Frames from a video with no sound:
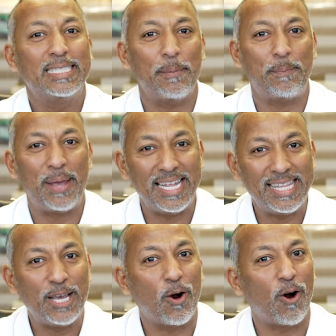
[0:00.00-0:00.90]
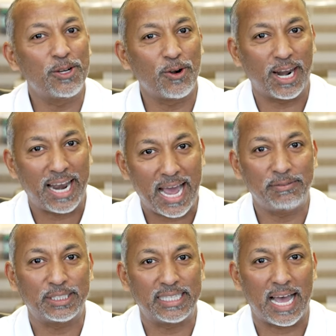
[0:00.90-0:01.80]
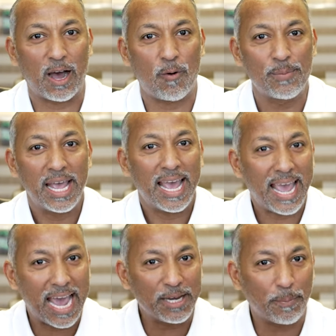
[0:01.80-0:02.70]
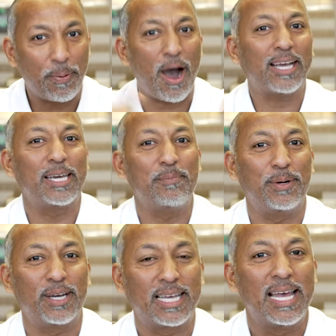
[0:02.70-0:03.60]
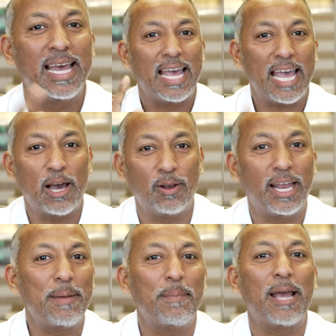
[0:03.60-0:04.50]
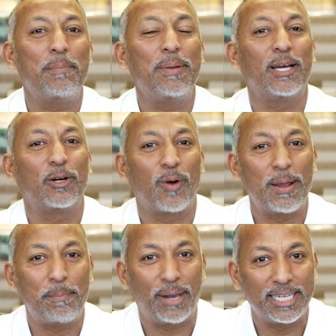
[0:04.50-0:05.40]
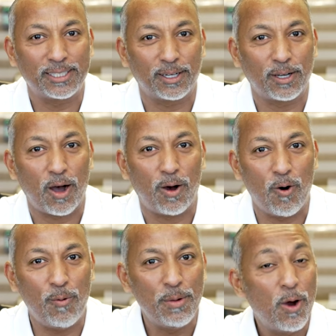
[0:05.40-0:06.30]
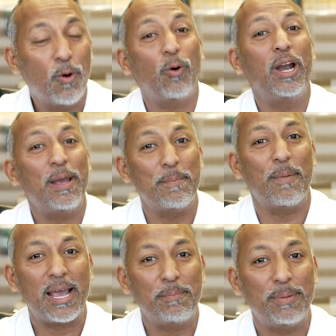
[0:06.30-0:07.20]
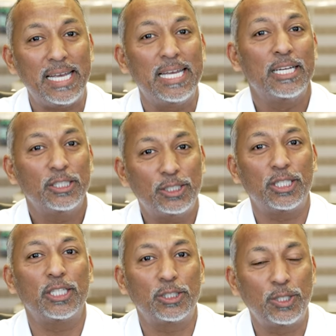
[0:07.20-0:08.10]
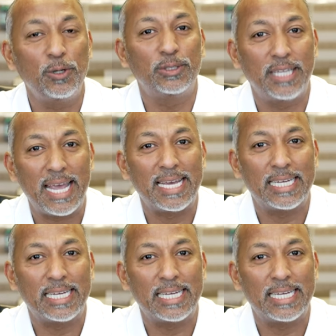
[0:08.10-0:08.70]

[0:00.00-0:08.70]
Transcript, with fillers: depending on your lifestyle and your pocketbook, LA might be a great place to call home, or it might be just too dang